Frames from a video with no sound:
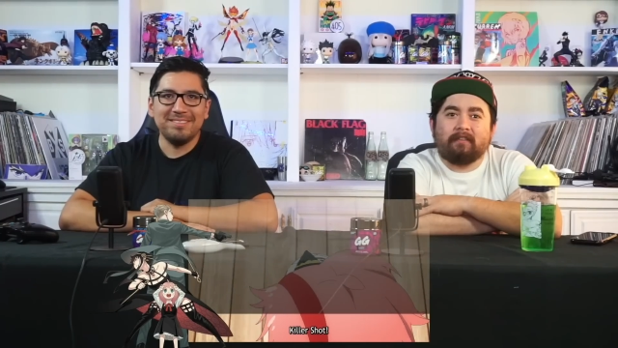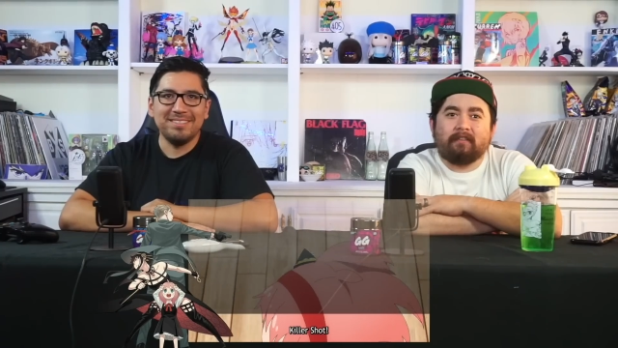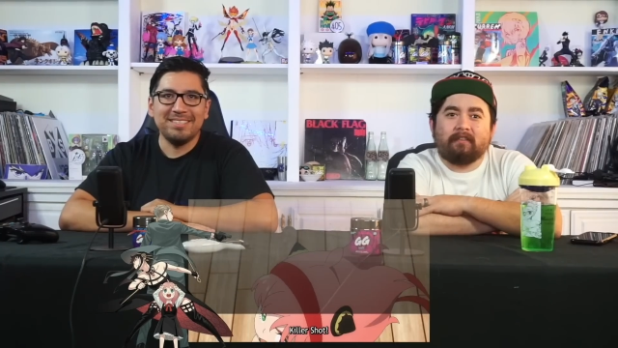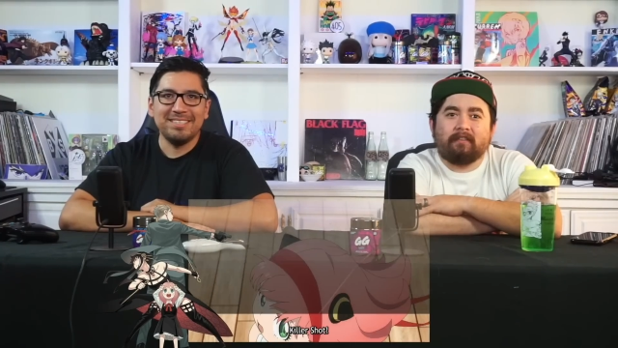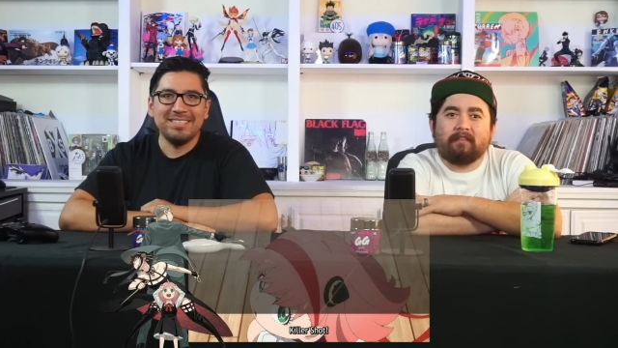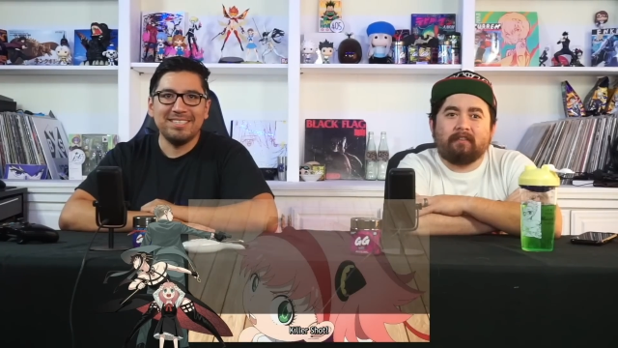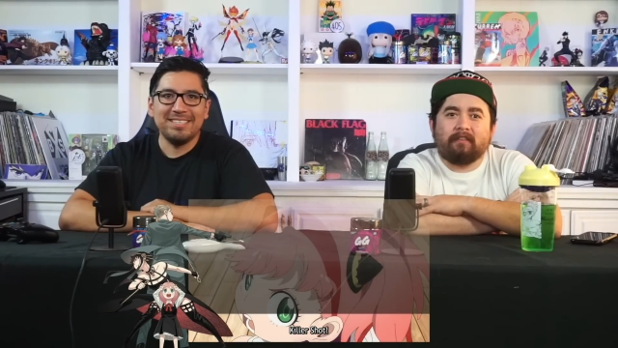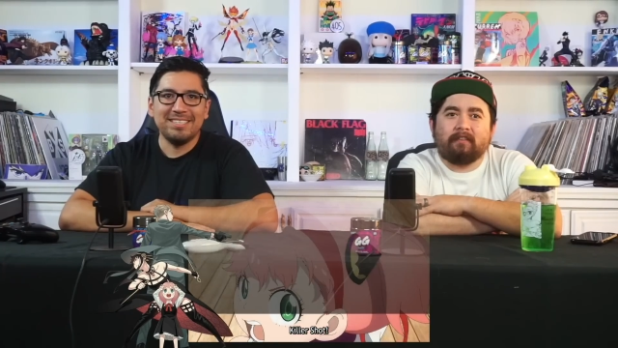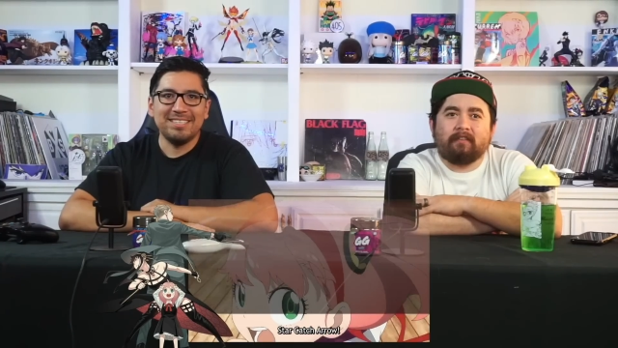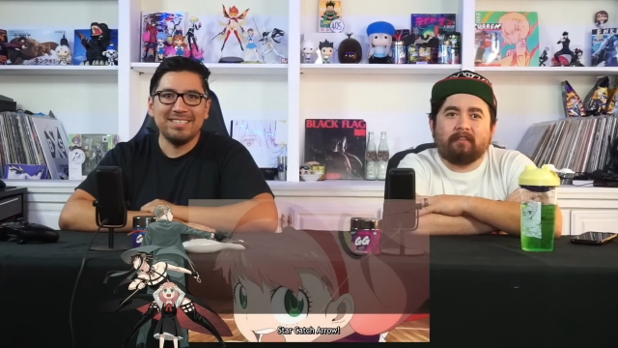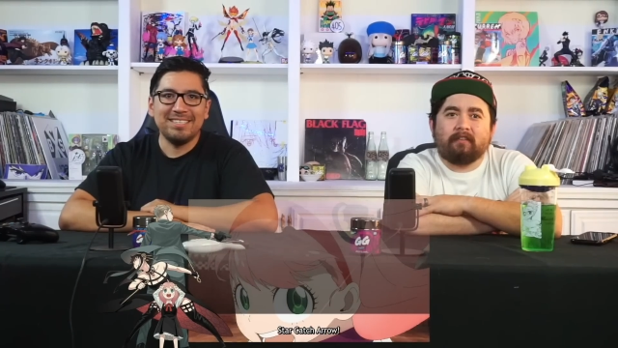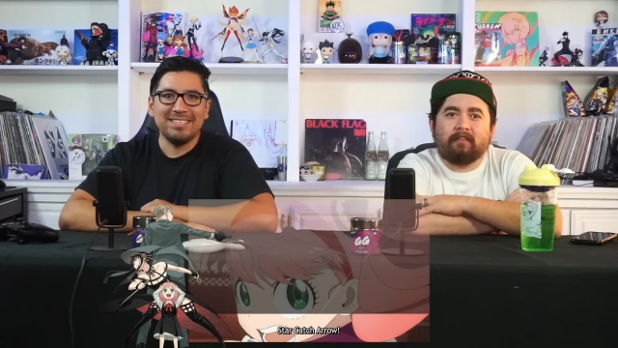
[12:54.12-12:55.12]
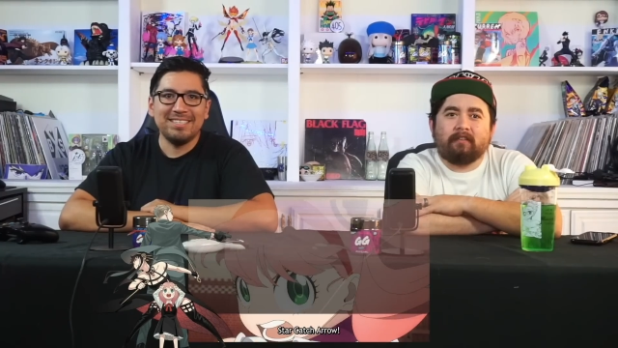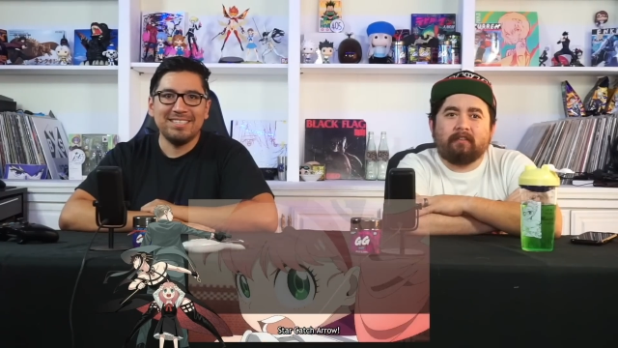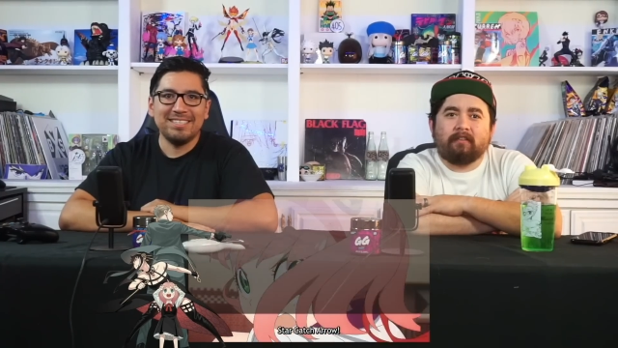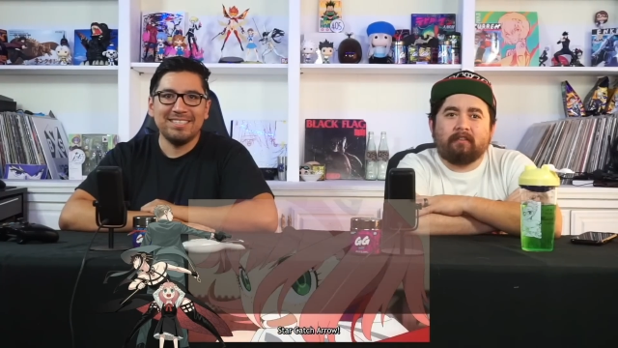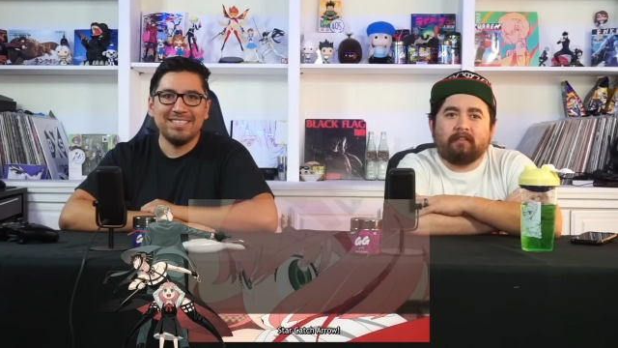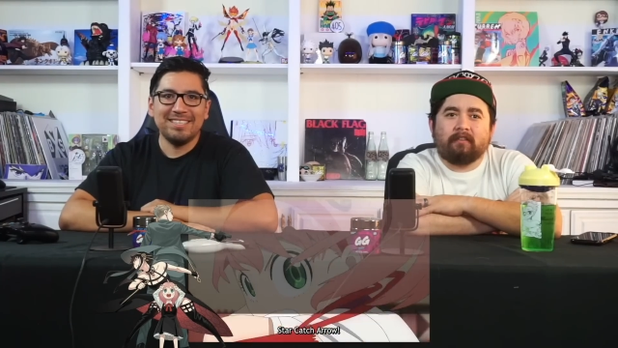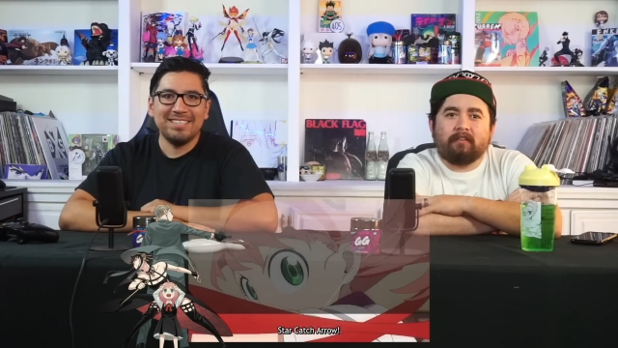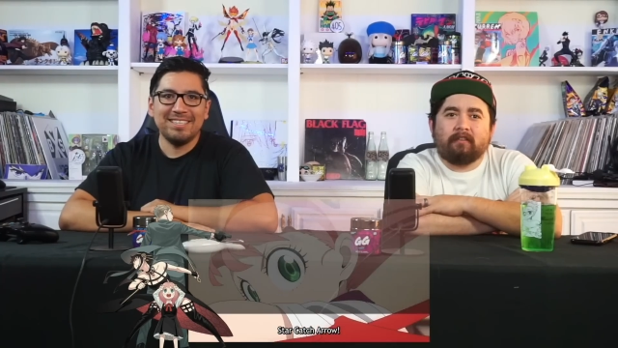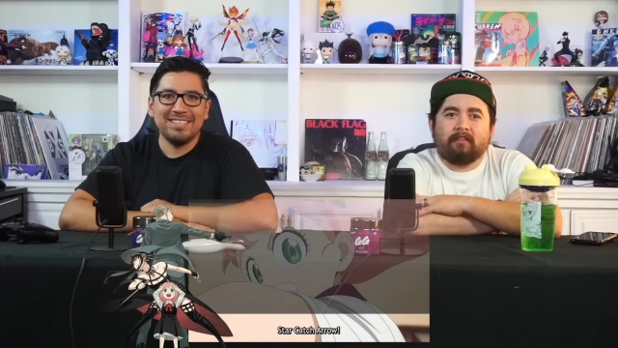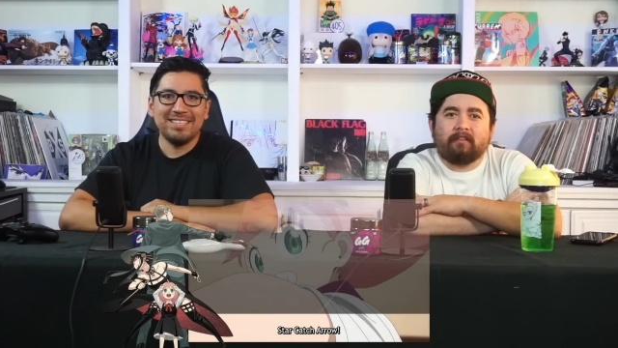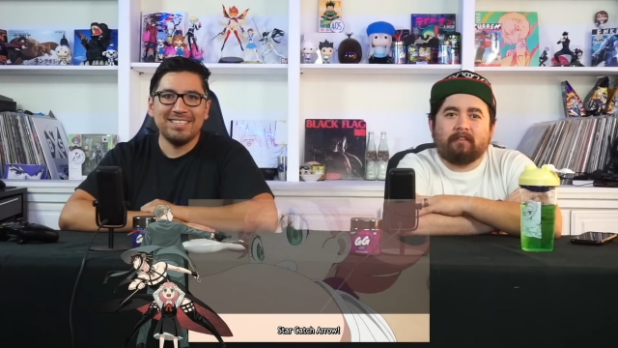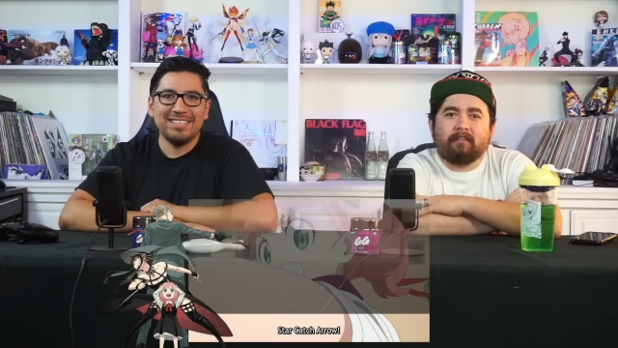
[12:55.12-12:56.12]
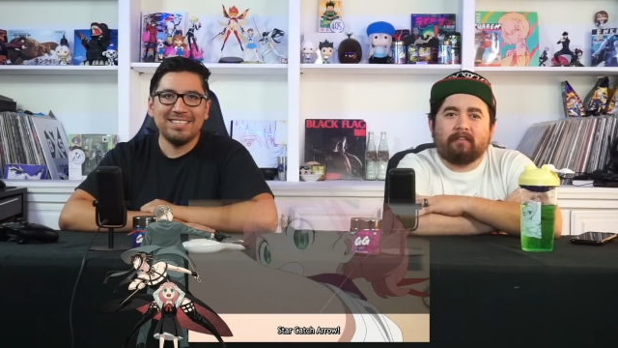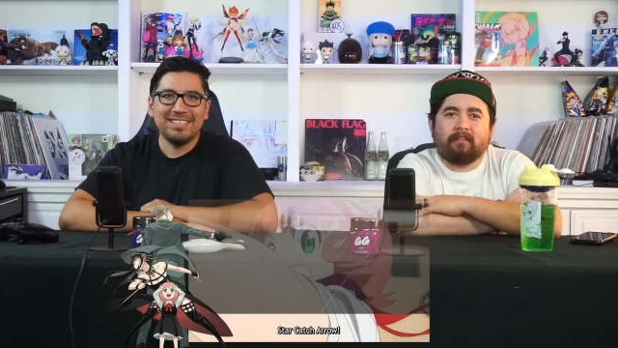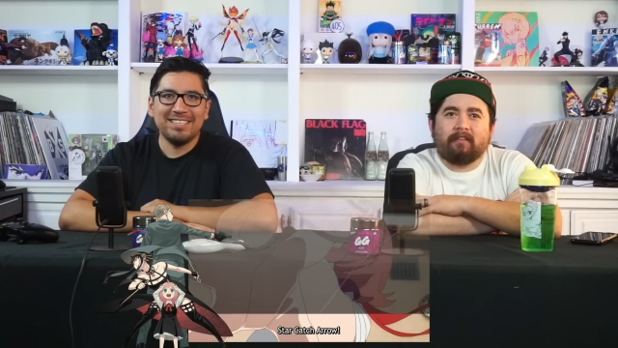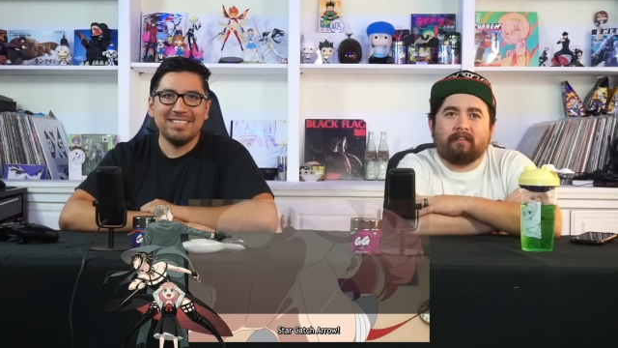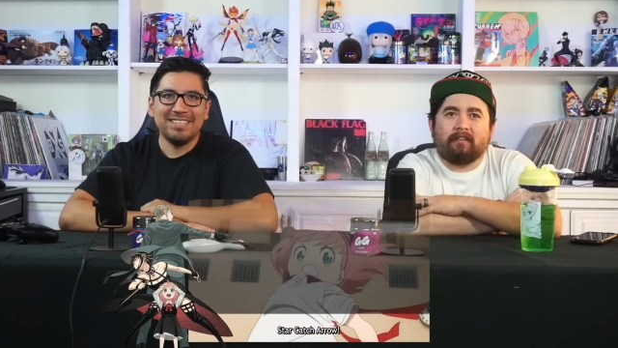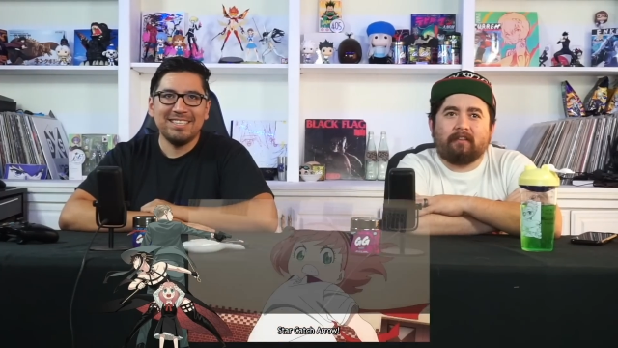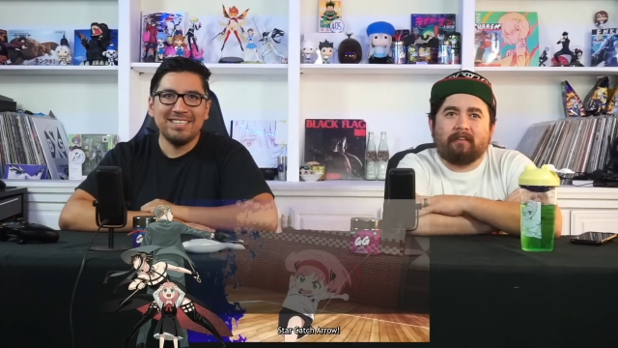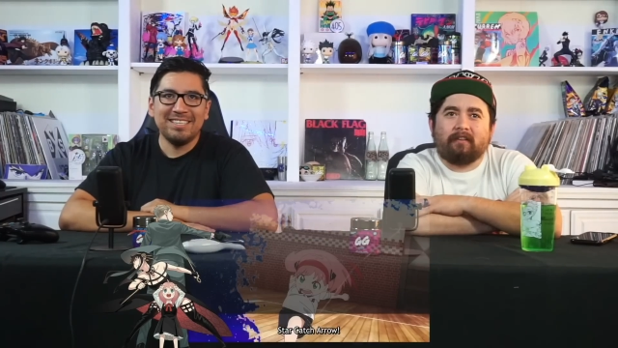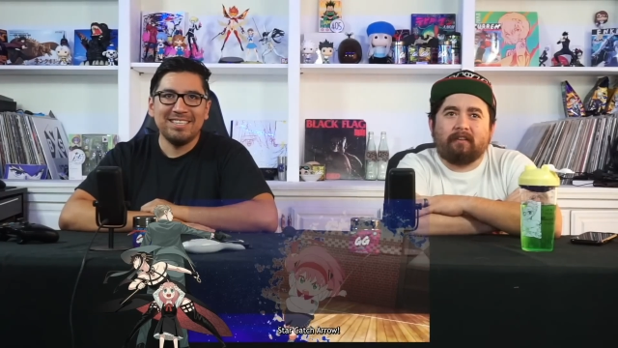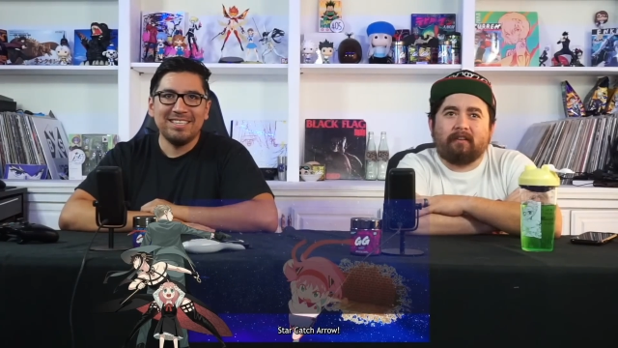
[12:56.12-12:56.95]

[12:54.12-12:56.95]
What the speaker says: (no one is talking)